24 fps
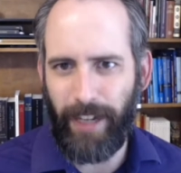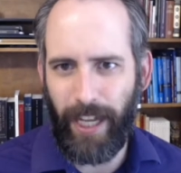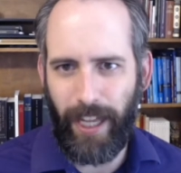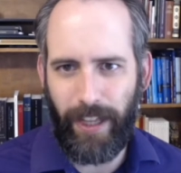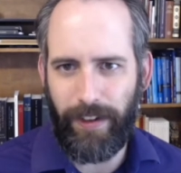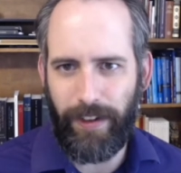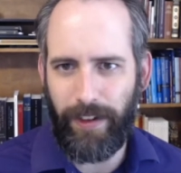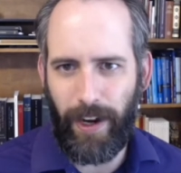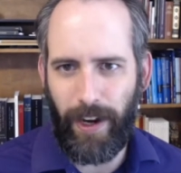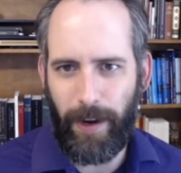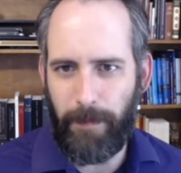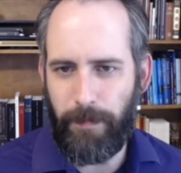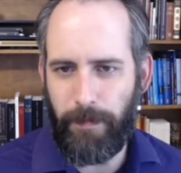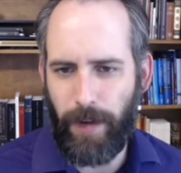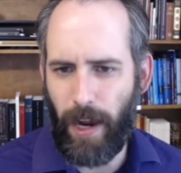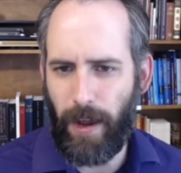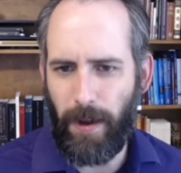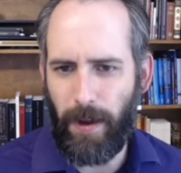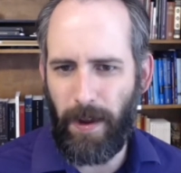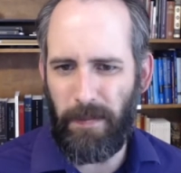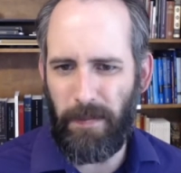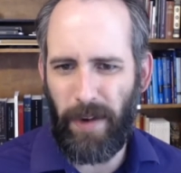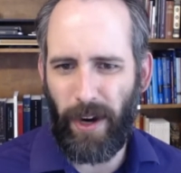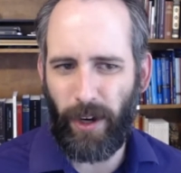and I'm
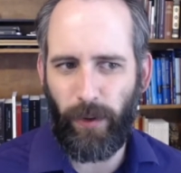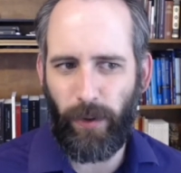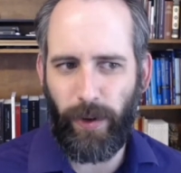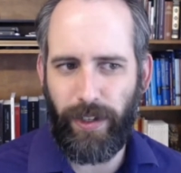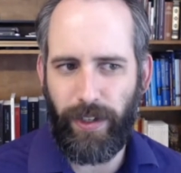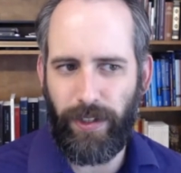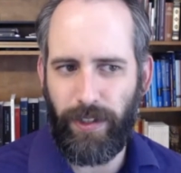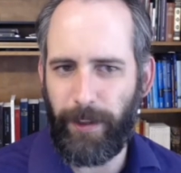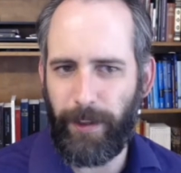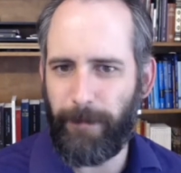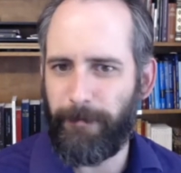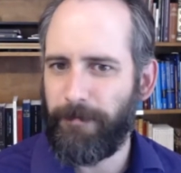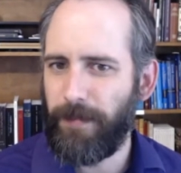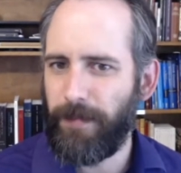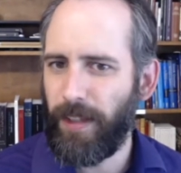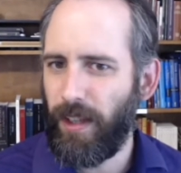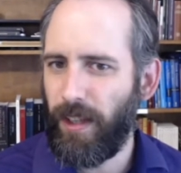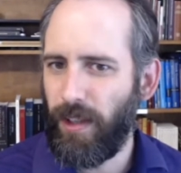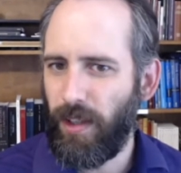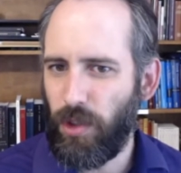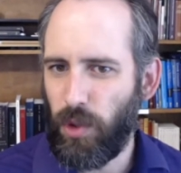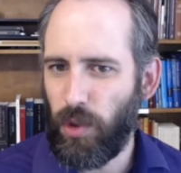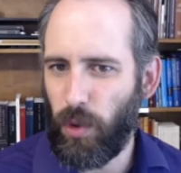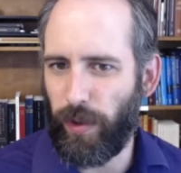not going to
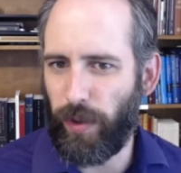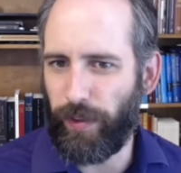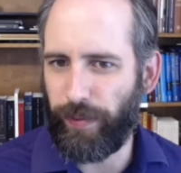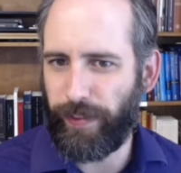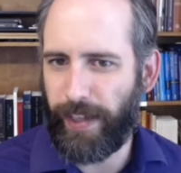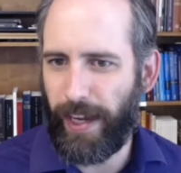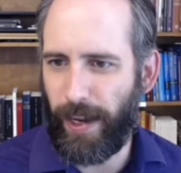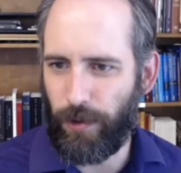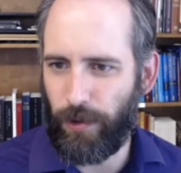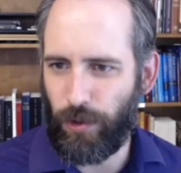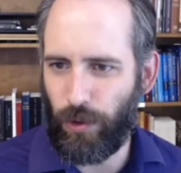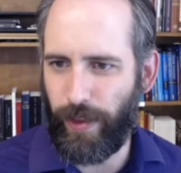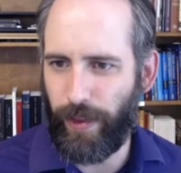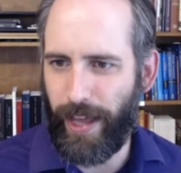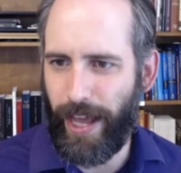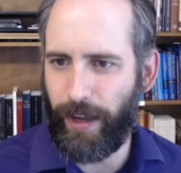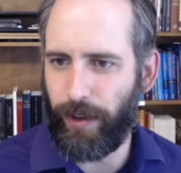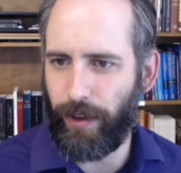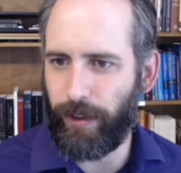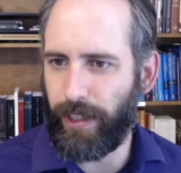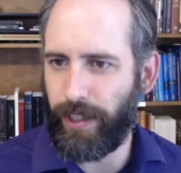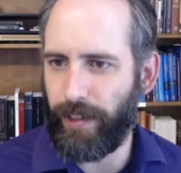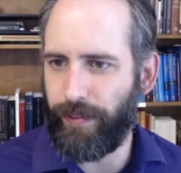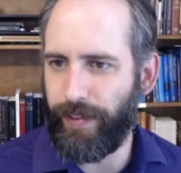sort of counsel
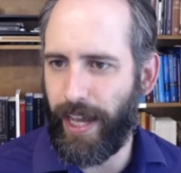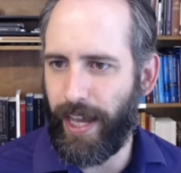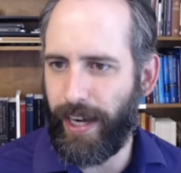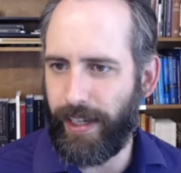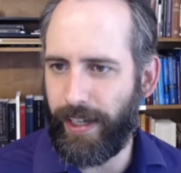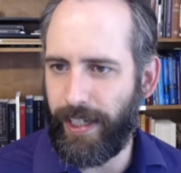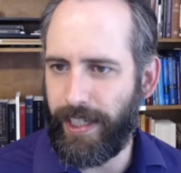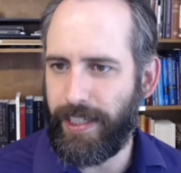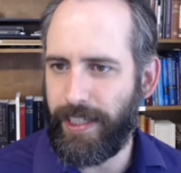that or give that